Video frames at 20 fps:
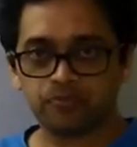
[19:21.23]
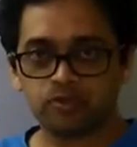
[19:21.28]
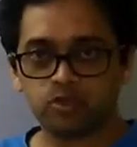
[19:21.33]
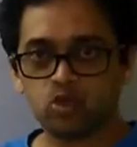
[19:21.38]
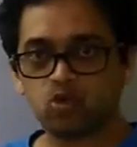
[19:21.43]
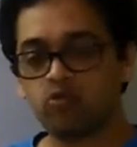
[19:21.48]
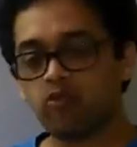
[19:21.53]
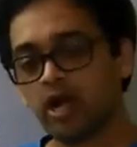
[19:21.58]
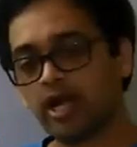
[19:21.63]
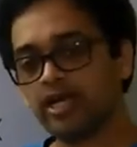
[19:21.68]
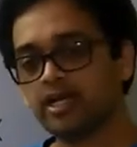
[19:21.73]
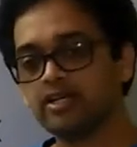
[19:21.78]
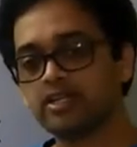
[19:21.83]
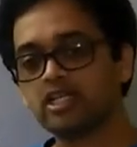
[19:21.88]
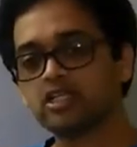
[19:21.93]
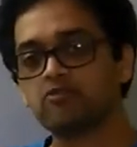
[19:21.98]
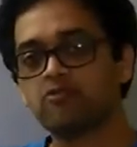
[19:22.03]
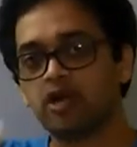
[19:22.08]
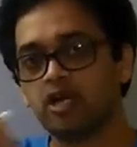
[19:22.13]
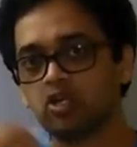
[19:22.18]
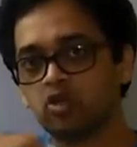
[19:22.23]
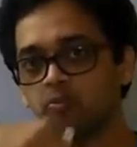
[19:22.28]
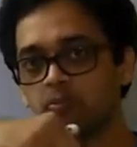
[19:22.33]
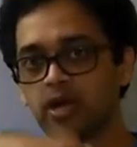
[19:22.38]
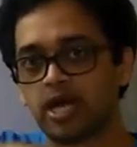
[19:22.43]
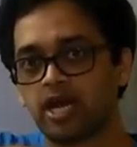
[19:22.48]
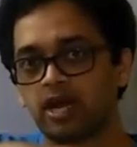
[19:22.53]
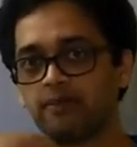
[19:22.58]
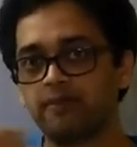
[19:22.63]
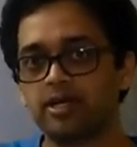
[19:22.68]
You find these 5
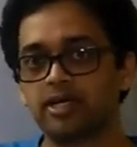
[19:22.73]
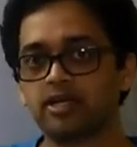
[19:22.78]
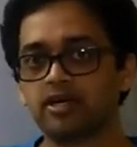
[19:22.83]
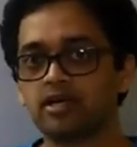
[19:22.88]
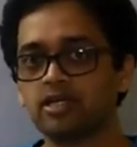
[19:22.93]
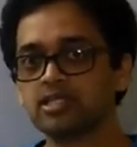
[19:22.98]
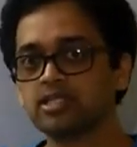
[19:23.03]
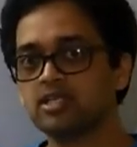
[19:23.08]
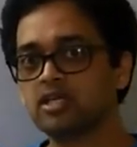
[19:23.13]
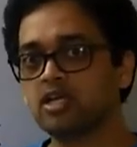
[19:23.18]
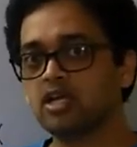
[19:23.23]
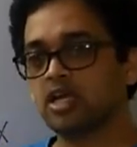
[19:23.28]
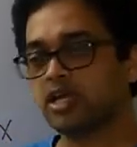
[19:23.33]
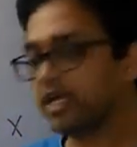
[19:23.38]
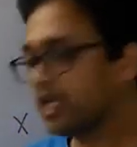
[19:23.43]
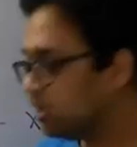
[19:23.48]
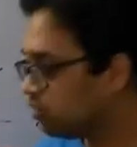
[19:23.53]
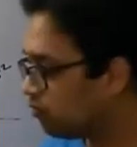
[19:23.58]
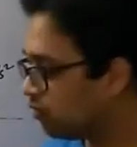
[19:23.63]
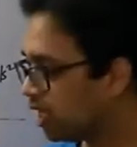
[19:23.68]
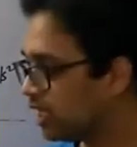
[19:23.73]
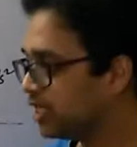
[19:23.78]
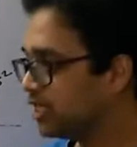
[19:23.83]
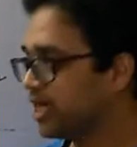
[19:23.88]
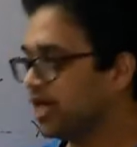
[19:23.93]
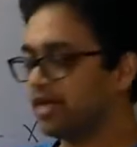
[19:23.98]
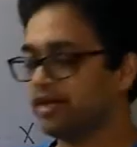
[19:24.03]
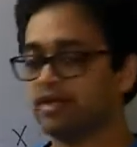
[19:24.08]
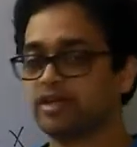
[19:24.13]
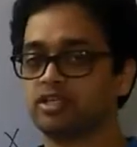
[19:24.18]
parameters in one
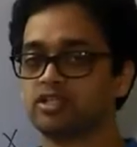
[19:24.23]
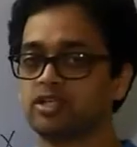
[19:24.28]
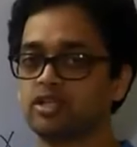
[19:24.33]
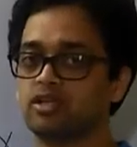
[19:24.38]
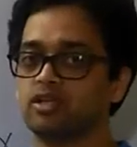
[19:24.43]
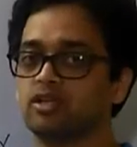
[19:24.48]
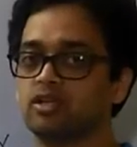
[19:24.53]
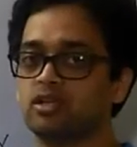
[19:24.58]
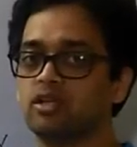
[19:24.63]
direction.